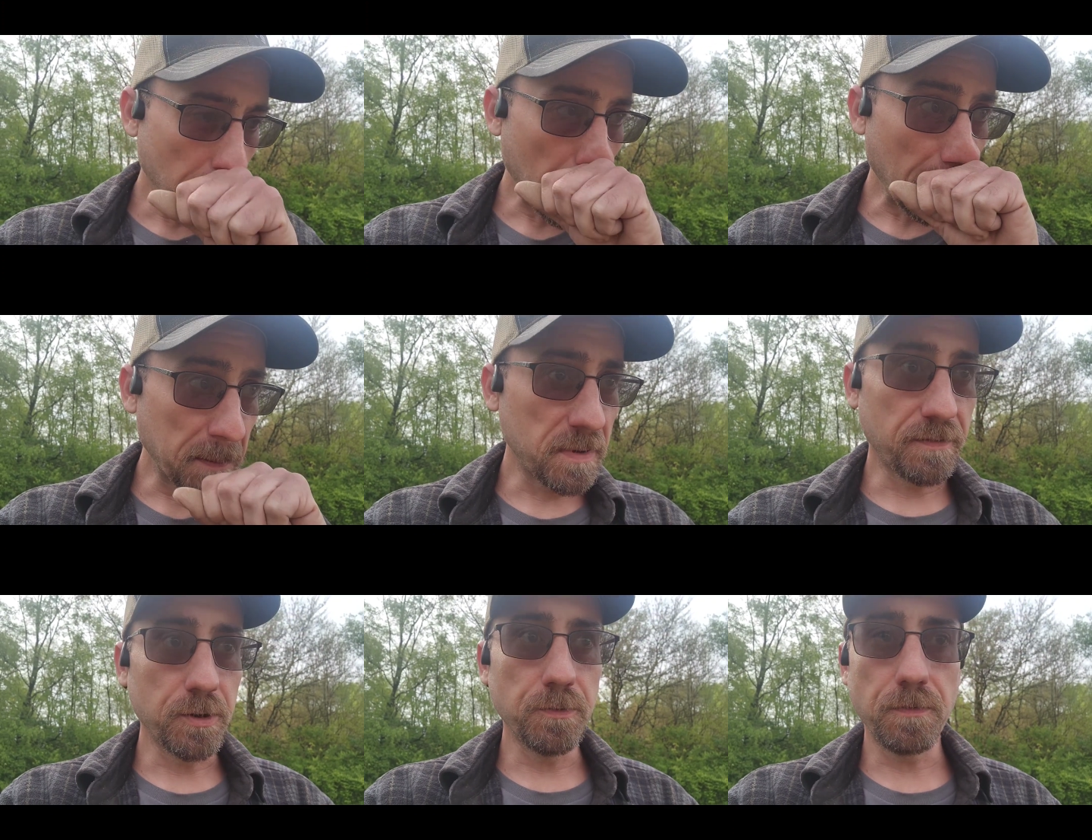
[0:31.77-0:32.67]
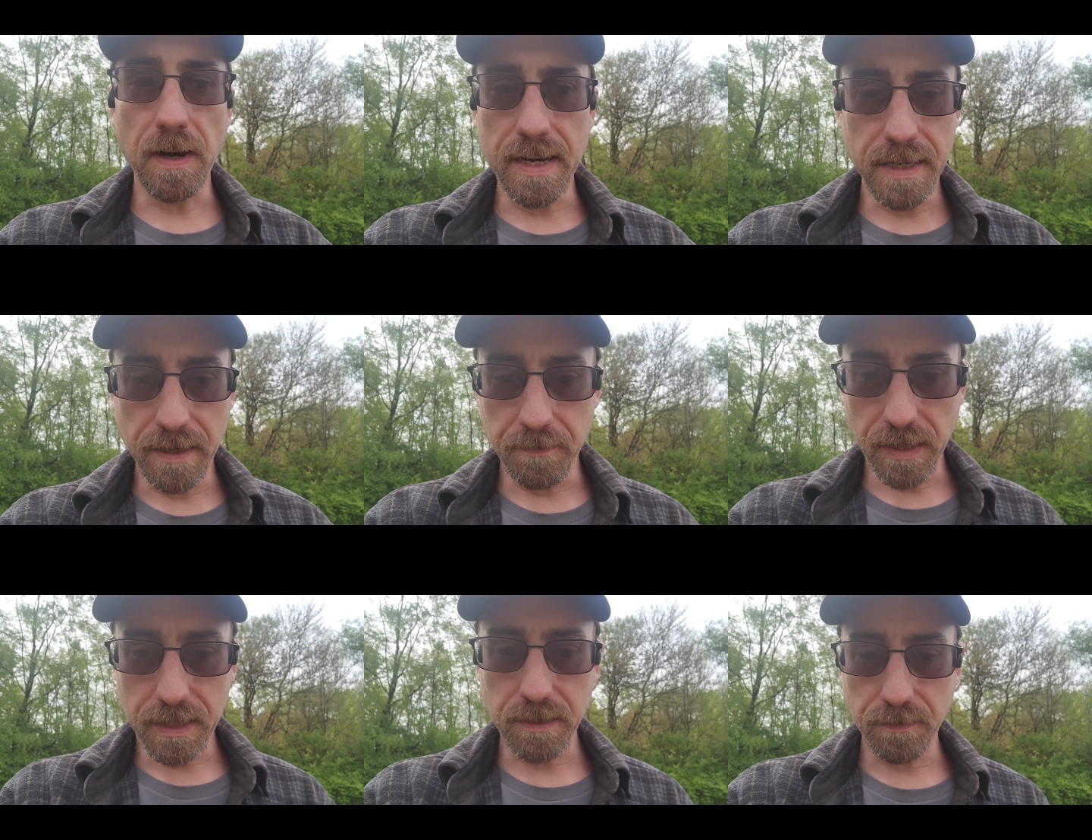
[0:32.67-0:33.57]
Uh, if you find any
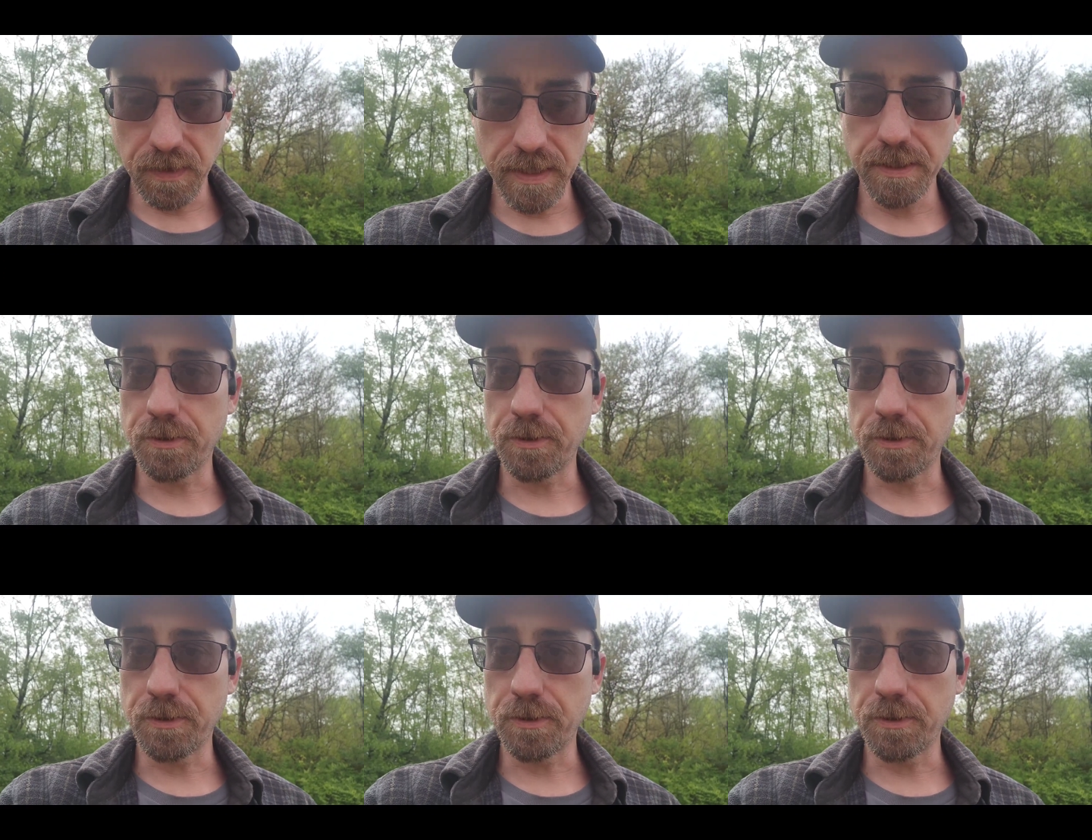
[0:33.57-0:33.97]
flakes of flint,